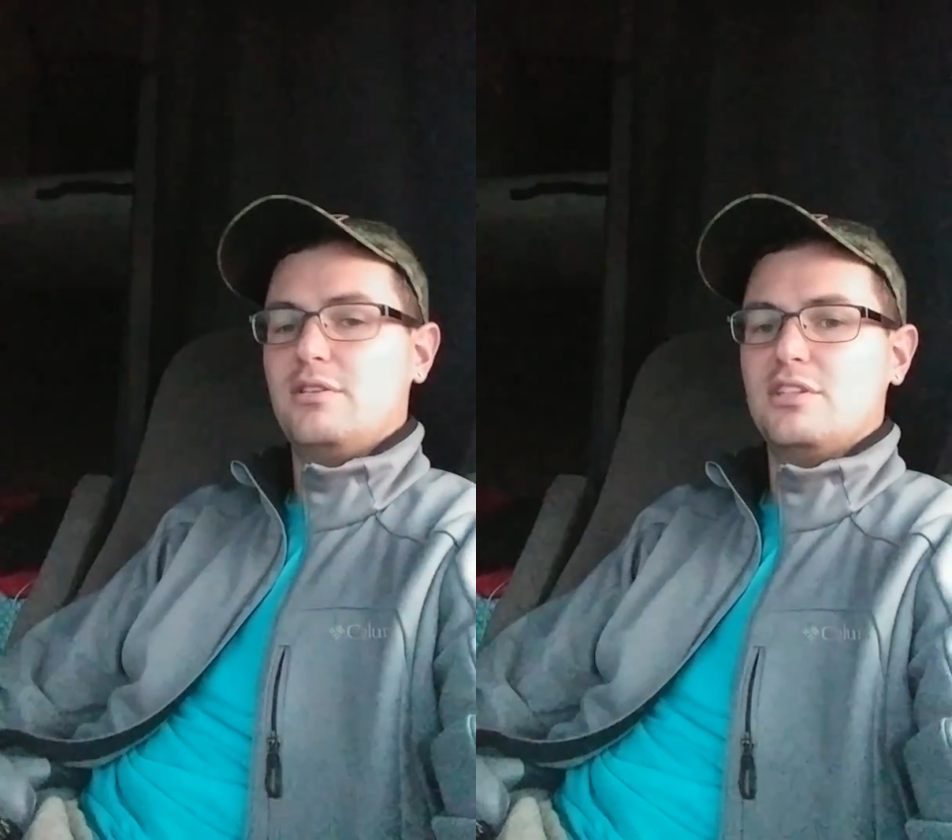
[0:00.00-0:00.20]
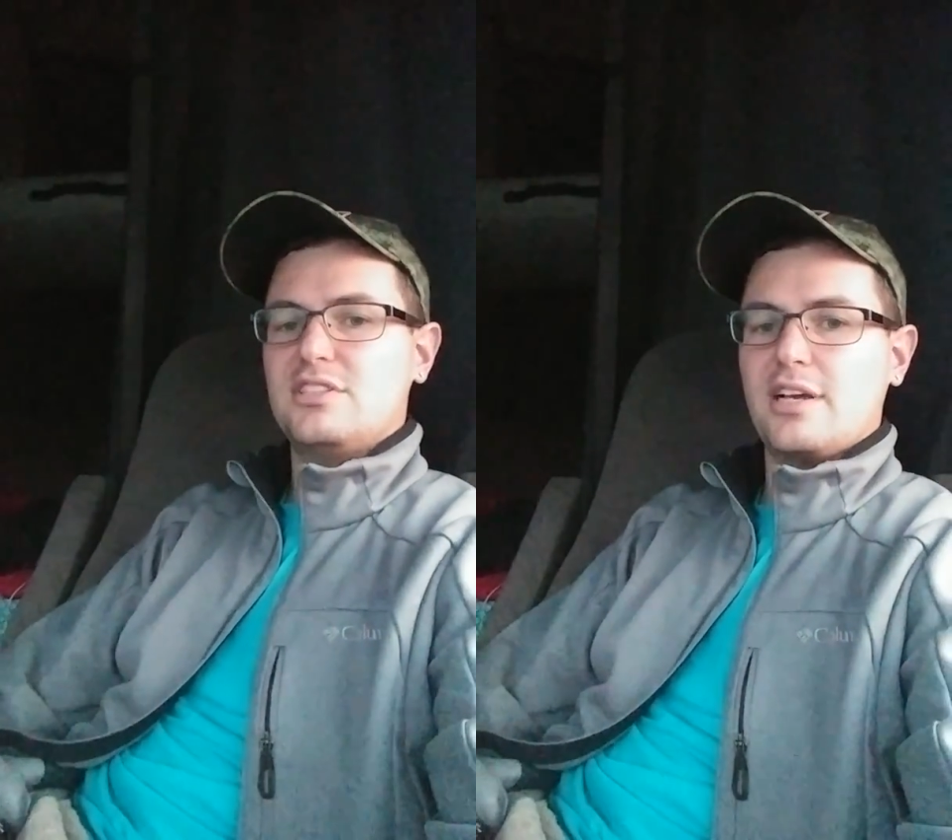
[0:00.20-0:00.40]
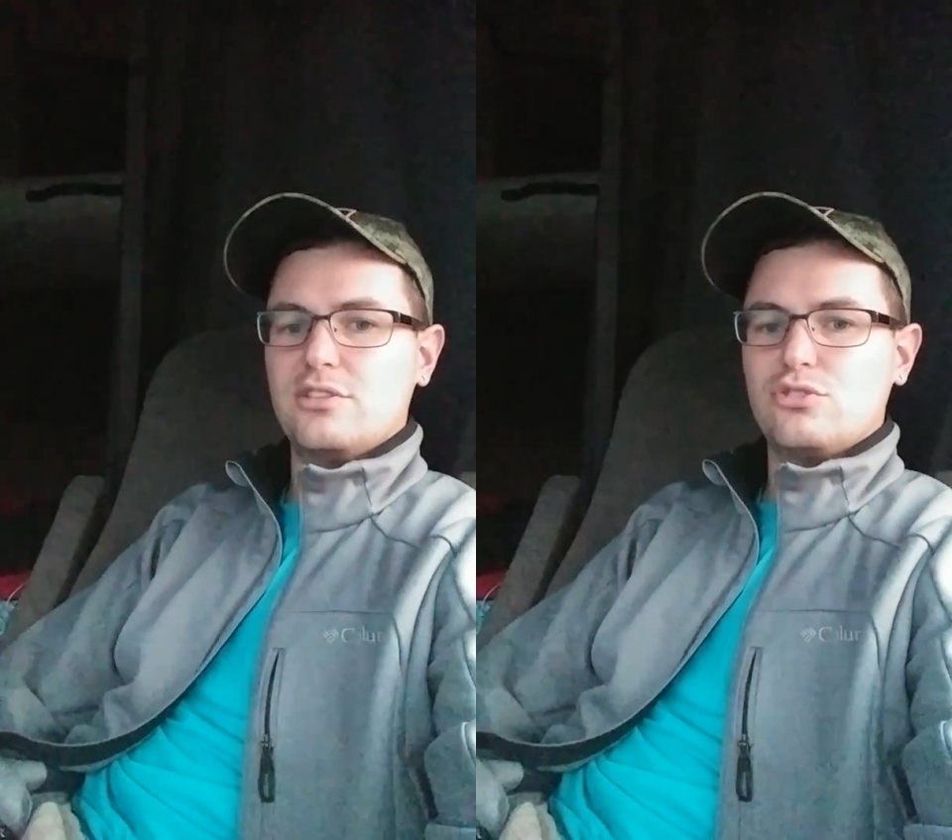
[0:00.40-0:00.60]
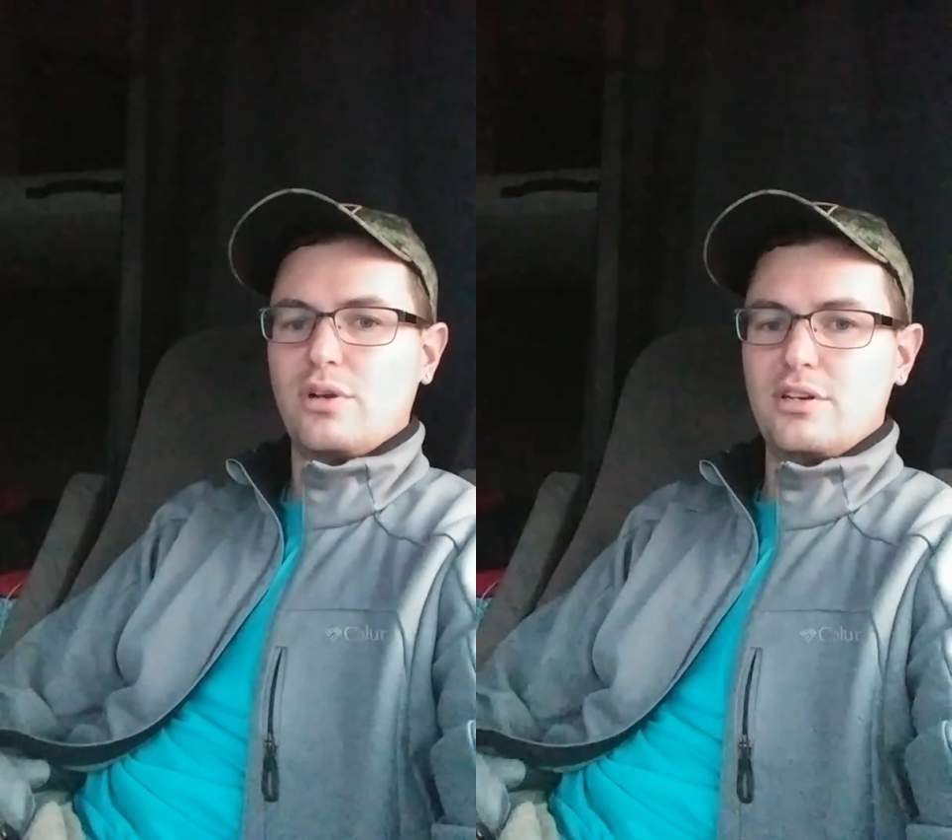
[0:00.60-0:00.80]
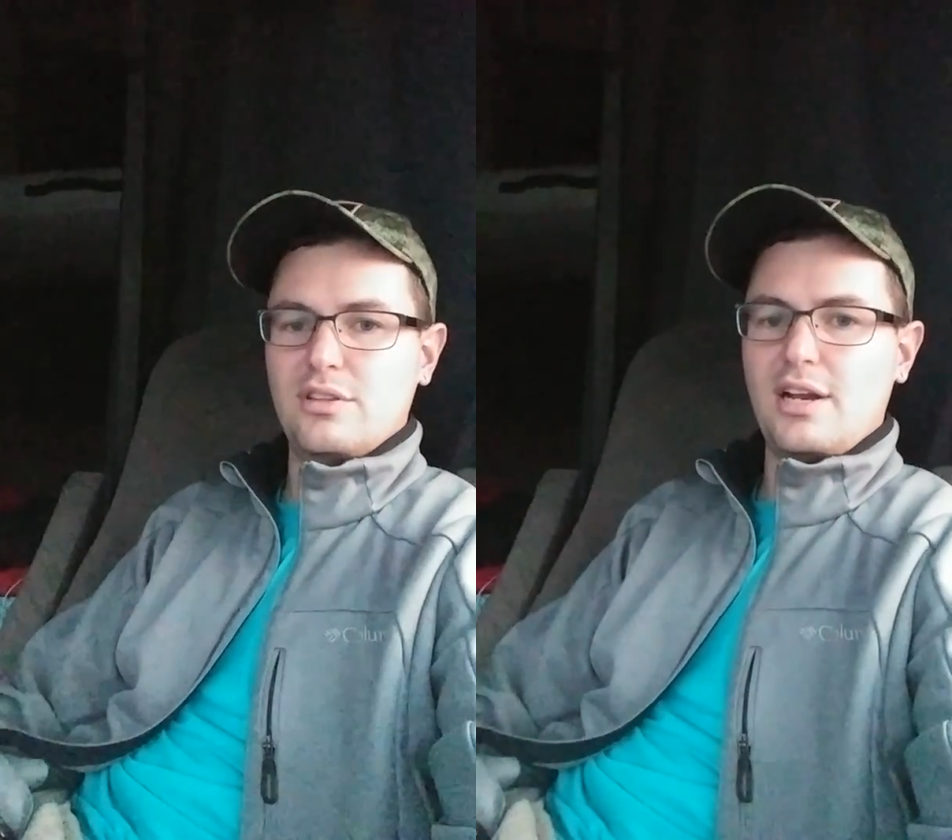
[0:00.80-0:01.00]
And the second
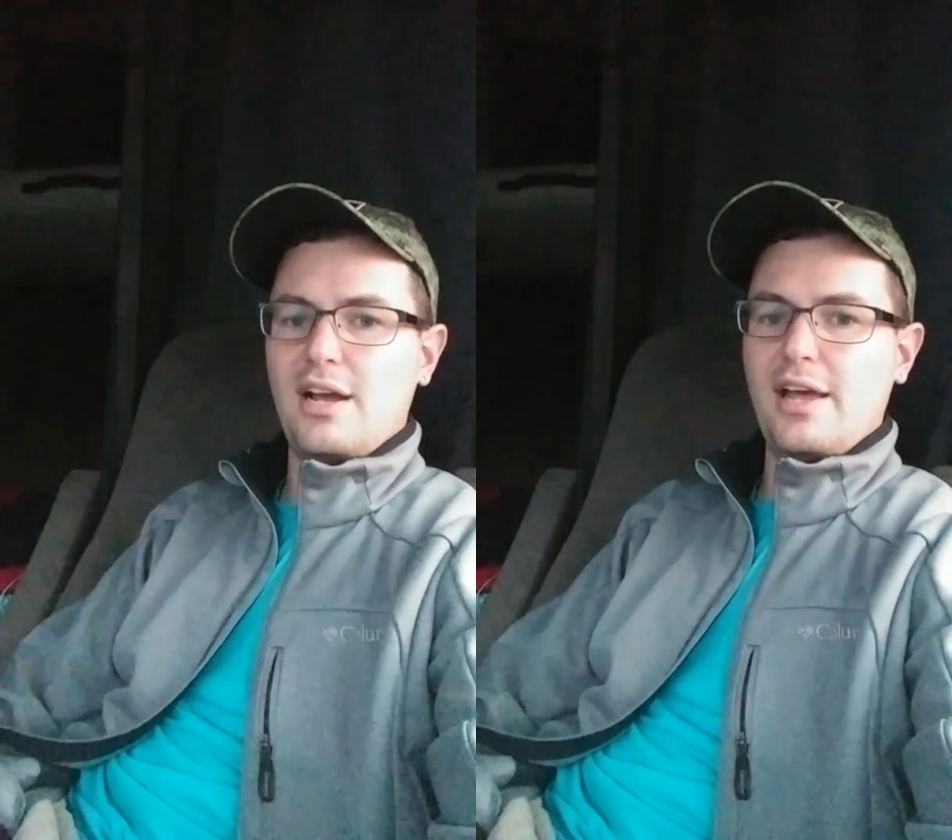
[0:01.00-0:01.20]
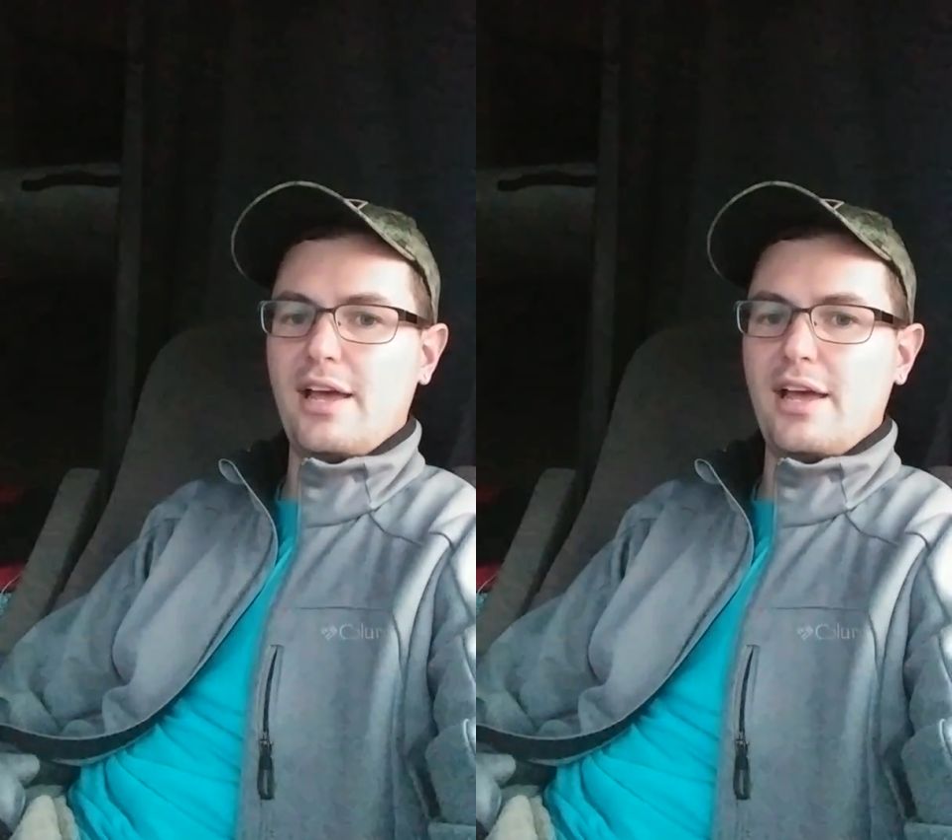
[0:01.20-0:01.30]
trainer that I